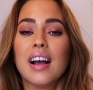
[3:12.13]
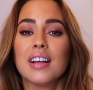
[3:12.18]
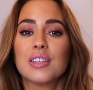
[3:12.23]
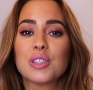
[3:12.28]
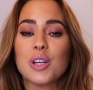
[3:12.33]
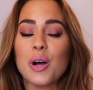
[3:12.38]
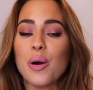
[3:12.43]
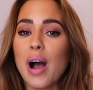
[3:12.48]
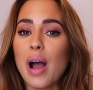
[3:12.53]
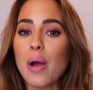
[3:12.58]

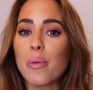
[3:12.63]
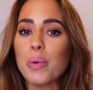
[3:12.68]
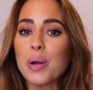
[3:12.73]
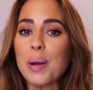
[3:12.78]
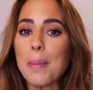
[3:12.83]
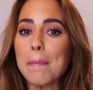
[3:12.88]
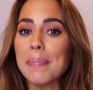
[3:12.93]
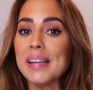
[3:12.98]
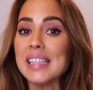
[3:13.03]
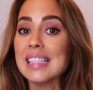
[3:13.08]
So I
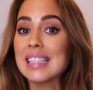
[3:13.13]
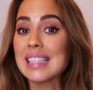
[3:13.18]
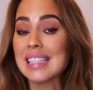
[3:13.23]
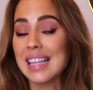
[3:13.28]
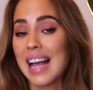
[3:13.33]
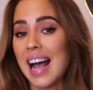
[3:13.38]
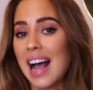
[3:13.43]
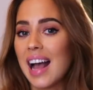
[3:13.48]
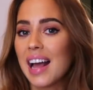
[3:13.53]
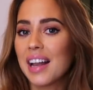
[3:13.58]
wouldn't be
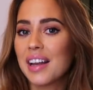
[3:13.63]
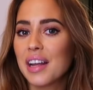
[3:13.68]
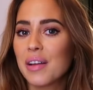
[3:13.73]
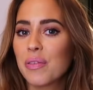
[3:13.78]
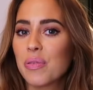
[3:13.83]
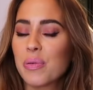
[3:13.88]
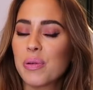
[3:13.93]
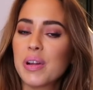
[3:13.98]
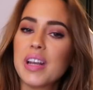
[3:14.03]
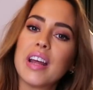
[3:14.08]
sad
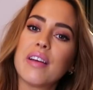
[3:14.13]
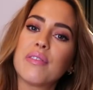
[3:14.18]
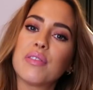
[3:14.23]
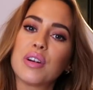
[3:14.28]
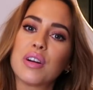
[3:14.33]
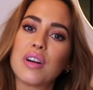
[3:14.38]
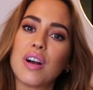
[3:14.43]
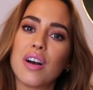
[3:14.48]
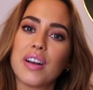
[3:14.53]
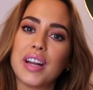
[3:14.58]
if we
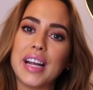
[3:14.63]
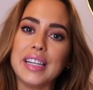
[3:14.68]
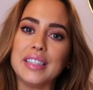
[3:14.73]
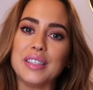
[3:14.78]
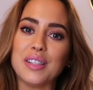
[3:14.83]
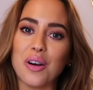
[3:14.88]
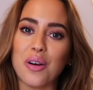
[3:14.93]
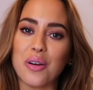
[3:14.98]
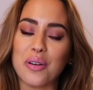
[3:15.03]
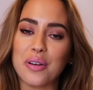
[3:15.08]
never got a
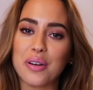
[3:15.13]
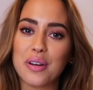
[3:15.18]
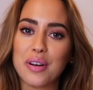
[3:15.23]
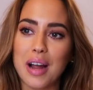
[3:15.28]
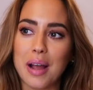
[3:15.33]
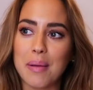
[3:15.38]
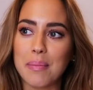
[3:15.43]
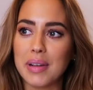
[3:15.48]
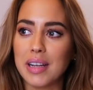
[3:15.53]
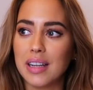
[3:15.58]

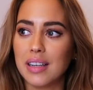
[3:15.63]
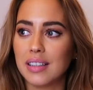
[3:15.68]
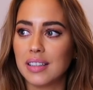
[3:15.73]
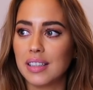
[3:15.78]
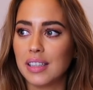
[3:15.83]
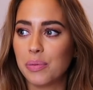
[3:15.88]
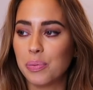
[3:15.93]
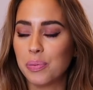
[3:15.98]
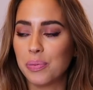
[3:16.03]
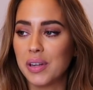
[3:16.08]
daughter. I mean,
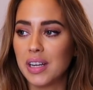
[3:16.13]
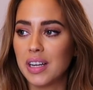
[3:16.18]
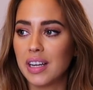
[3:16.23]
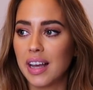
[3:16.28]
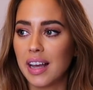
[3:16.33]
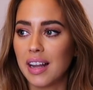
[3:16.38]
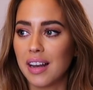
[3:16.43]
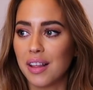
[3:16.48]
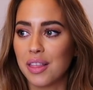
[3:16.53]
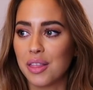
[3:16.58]
if we
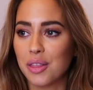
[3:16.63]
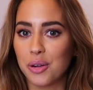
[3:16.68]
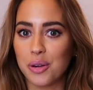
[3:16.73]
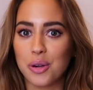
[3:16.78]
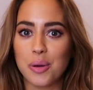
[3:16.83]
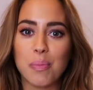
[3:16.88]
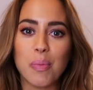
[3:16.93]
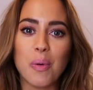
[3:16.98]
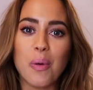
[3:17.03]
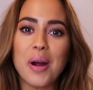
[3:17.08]
get a
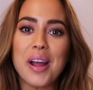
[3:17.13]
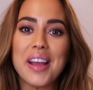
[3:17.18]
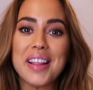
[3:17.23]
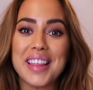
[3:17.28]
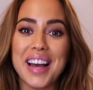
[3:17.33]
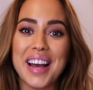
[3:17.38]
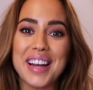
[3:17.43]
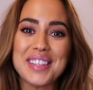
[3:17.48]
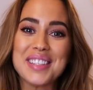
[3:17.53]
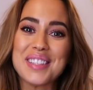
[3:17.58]
third boy,
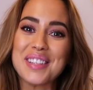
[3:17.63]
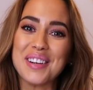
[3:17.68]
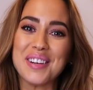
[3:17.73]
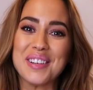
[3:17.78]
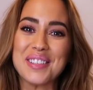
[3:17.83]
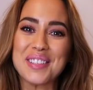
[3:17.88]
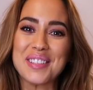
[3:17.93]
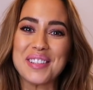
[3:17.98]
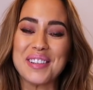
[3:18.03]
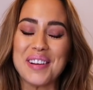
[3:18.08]
that is
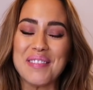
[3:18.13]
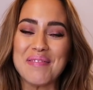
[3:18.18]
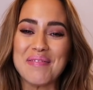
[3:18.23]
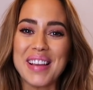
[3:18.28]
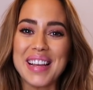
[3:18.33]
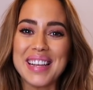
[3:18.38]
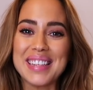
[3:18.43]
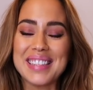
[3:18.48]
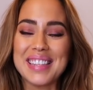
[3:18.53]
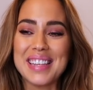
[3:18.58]
also
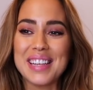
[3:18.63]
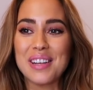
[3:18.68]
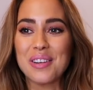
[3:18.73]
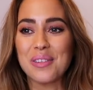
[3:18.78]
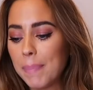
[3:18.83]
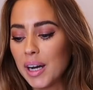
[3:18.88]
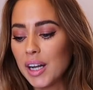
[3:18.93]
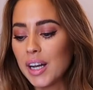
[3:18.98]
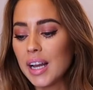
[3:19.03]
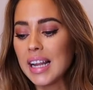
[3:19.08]
amazing.
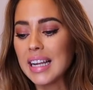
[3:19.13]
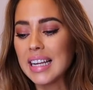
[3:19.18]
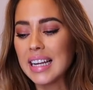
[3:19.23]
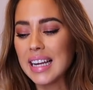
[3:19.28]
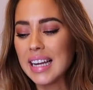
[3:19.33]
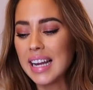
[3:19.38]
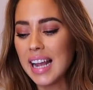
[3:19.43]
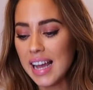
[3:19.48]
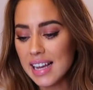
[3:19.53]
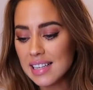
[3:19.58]
But
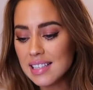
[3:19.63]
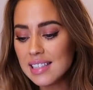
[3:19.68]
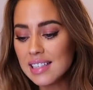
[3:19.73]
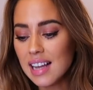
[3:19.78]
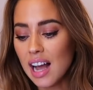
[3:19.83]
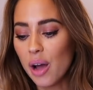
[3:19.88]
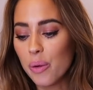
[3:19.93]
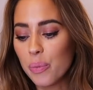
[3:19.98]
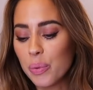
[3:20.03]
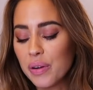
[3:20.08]
yes,
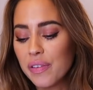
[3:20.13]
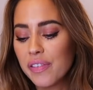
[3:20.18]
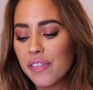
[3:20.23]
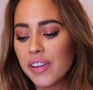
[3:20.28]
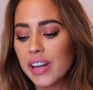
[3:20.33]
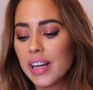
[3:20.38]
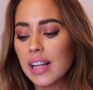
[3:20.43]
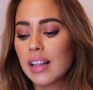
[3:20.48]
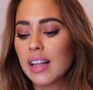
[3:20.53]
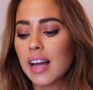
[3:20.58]
I would
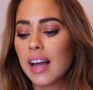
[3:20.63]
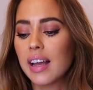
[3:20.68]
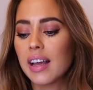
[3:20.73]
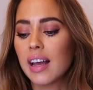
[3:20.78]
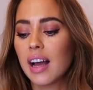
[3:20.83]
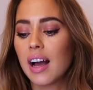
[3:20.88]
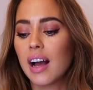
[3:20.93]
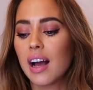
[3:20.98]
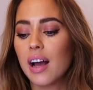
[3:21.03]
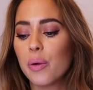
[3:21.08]
feel
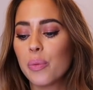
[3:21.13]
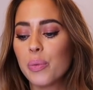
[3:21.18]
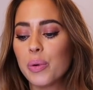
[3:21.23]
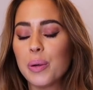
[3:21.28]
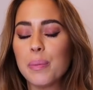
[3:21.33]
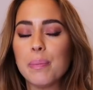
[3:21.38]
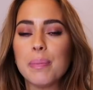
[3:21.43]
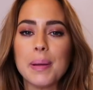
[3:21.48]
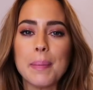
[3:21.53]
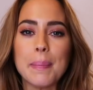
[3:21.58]
like I
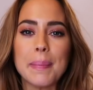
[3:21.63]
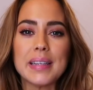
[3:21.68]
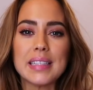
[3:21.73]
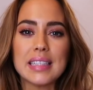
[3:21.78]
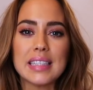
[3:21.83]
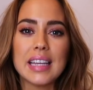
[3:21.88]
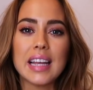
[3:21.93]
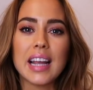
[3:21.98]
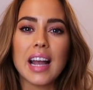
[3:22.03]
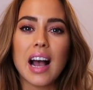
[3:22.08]
would be
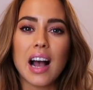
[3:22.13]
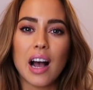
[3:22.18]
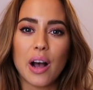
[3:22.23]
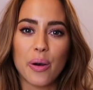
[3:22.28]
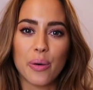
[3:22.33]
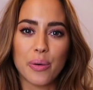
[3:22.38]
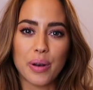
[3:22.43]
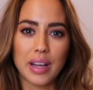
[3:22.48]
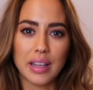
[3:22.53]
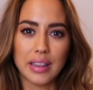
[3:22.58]
missing
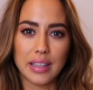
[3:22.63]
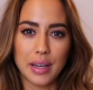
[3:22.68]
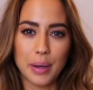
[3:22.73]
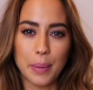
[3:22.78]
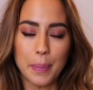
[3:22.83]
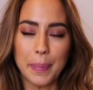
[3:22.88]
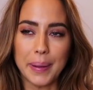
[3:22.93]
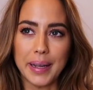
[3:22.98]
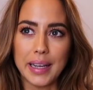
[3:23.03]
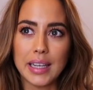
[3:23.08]
out a
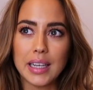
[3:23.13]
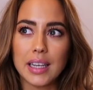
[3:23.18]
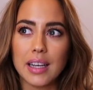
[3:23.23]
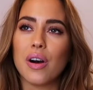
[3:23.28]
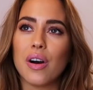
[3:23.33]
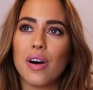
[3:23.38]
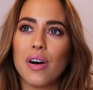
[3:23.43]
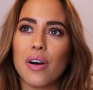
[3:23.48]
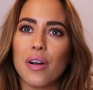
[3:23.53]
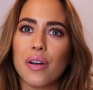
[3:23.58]
little bit
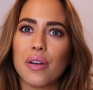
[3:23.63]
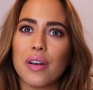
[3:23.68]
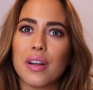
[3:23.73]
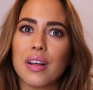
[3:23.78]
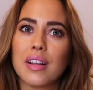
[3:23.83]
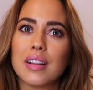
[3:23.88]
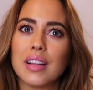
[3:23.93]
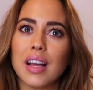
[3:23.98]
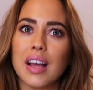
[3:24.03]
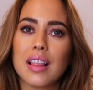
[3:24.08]
on
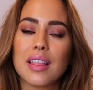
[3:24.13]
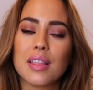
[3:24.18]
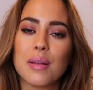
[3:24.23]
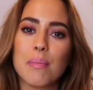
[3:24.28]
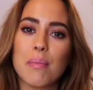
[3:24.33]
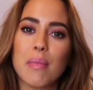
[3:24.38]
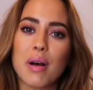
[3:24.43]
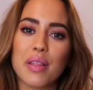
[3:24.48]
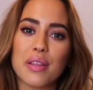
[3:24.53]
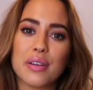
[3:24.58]
like the
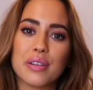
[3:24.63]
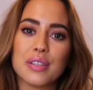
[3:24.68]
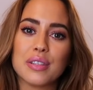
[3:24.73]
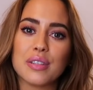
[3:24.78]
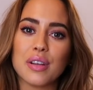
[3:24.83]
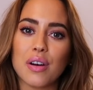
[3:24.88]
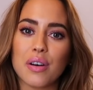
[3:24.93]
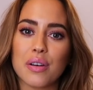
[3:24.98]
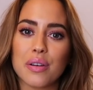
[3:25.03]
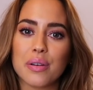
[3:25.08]

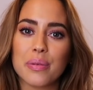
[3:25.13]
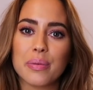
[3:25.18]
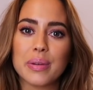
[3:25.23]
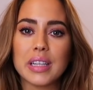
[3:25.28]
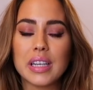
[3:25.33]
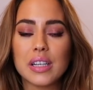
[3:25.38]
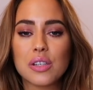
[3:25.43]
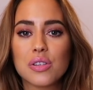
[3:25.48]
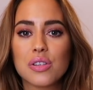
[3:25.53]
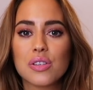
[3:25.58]
mother-daughter
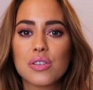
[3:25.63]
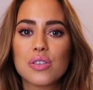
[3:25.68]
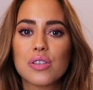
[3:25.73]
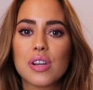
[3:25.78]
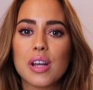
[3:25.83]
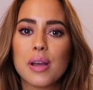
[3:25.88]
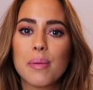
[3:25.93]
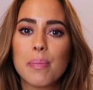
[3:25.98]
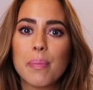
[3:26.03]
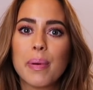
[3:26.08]

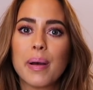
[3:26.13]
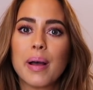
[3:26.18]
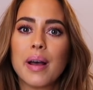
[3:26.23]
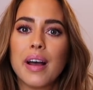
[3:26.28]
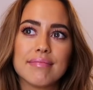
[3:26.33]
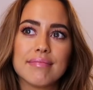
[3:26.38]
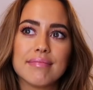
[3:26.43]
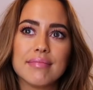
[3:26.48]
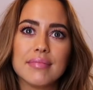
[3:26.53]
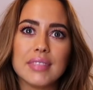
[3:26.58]
relationship.
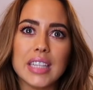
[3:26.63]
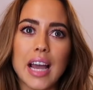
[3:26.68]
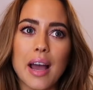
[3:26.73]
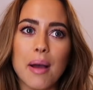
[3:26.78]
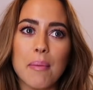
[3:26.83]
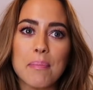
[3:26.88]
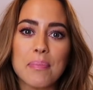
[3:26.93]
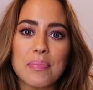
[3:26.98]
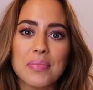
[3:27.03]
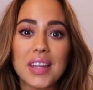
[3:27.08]

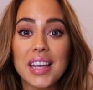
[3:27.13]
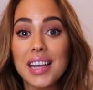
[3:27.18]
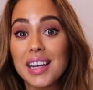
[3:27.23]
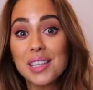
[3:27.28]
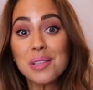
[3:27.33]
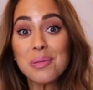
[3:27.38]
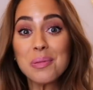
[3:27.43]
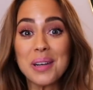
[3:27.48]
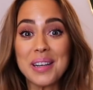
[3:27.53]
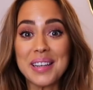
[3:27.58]
Yeah, it
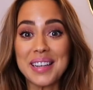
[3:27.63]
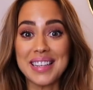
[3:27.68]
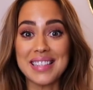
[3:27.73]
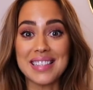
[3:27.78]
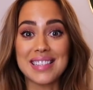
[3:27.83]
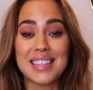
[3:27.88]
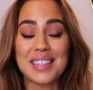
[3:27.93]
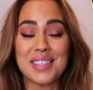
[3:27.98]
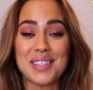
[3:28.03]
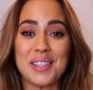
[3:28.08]
is what it
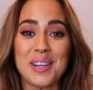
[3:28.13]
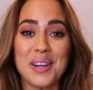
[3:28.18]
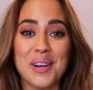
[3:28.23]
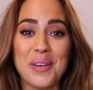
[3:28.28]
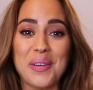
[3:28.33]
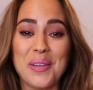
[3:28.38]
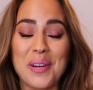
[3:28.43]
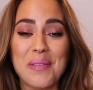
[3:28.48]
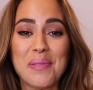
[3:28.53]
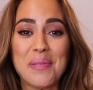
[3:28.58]
is.
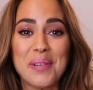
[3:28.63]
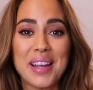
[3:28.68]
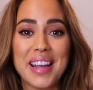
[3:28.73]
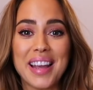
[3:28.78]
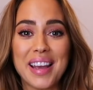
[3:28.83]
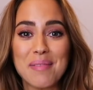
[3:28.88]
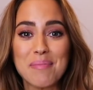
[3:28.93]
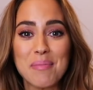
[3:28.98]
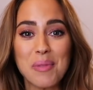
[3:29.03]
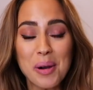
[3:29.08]
So if we
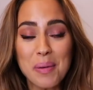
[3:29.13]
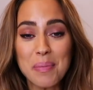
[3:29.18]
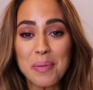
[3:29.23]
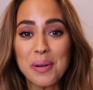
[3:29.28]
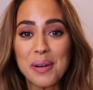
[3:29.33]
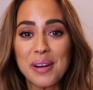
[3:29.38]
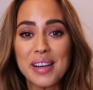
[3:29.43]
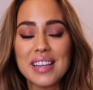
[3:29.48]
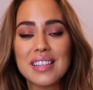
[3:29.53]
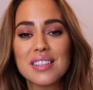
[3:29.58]
get more
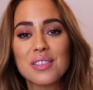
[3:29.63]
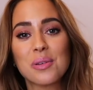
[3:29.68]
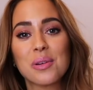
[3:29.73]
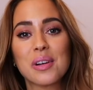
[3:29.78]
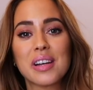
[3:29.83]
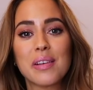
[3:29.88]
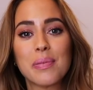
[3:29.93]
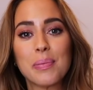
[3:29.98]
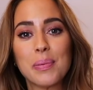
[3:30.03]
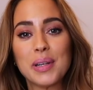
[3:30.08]
boys
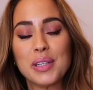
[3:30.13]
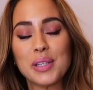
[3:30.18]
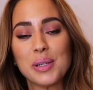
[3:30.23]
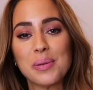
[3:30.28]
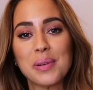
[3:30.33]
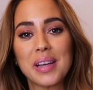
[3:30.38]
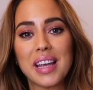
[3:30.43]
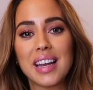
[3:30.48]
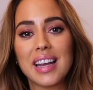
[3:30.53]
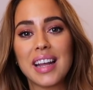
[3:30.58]
or if we
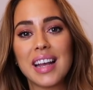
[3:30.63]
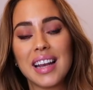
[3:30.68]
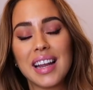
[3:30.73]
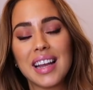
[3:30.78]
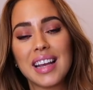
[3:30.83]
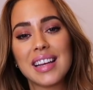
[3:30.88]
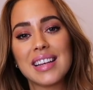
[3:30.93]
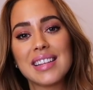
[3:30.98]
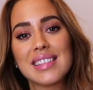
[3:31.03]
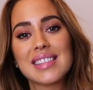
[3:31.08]
don't get
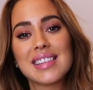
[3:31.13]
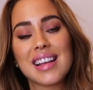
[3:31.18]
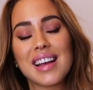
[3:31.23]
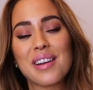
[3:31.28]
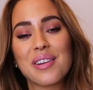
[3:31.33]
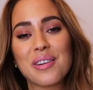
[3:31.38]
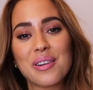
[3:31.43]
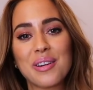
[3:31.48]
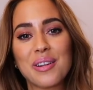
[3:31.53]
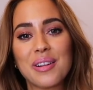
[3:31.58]
any kids
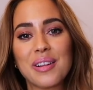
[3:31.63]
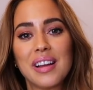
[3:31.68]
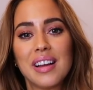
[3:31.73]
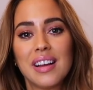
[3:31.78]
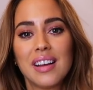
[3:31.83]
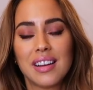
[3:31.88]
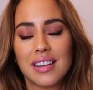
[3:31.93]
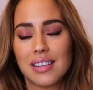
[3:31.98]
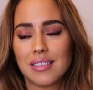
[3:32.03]
at all,